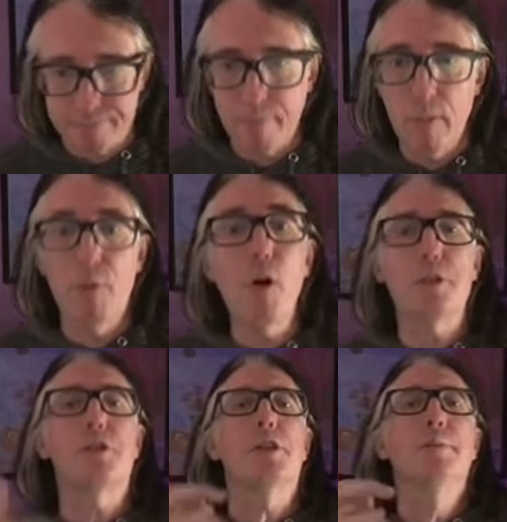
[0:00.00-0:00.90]

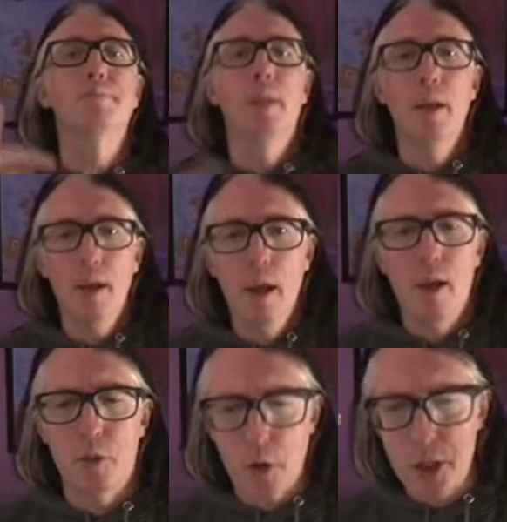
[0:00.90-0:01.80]
First,
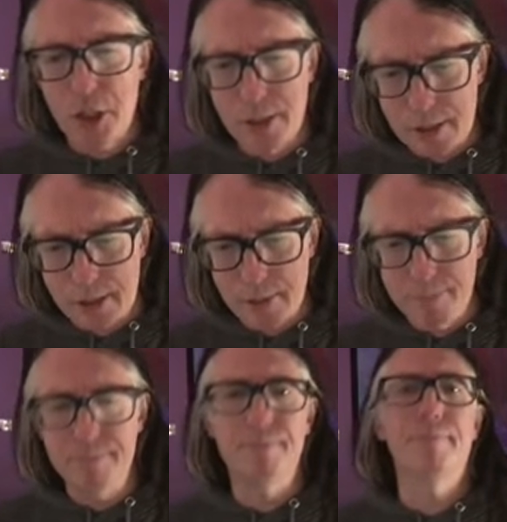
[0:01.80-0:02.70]
the Russians.
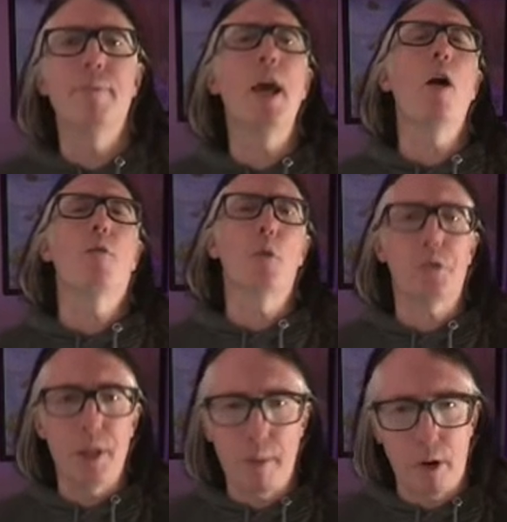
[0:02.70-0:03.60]
Now, of course,
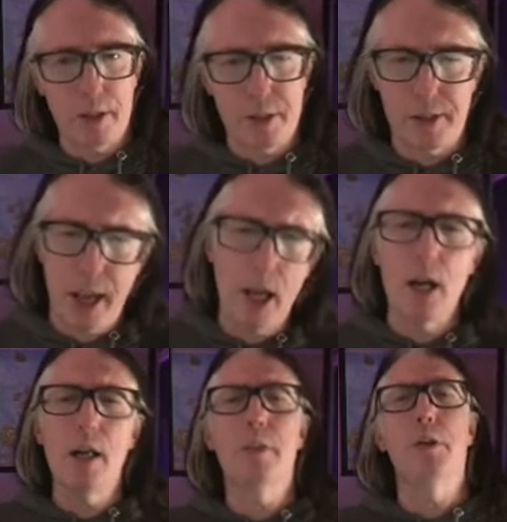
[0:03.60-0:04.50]
the Americans are saying,
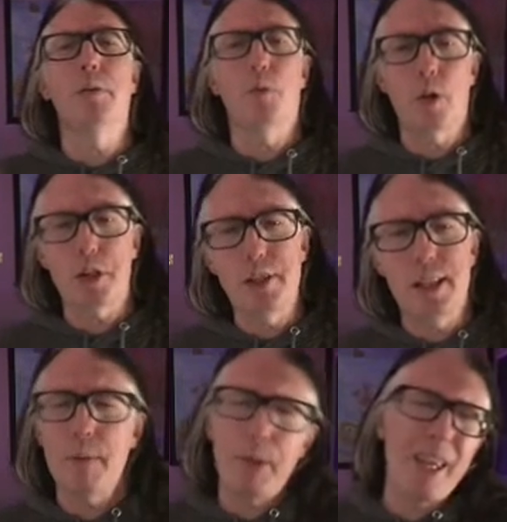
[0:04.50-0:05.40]
the Russians
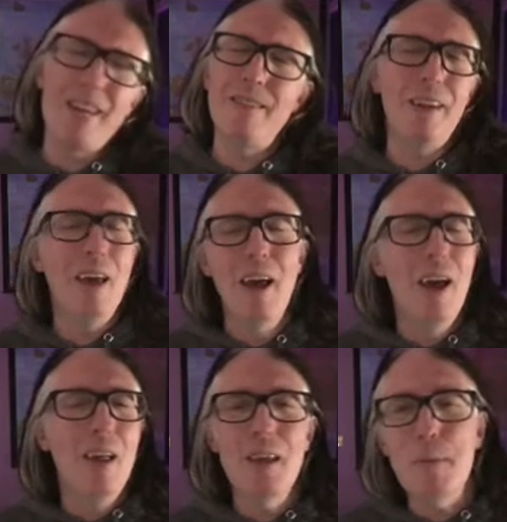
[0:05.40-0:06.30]
did it, but then
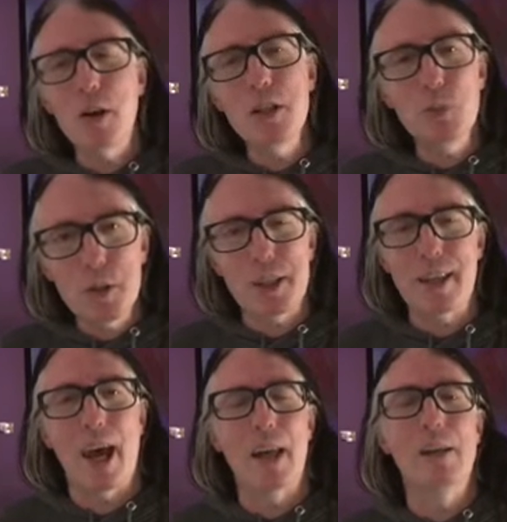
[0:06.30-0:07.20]
the Americans would say that.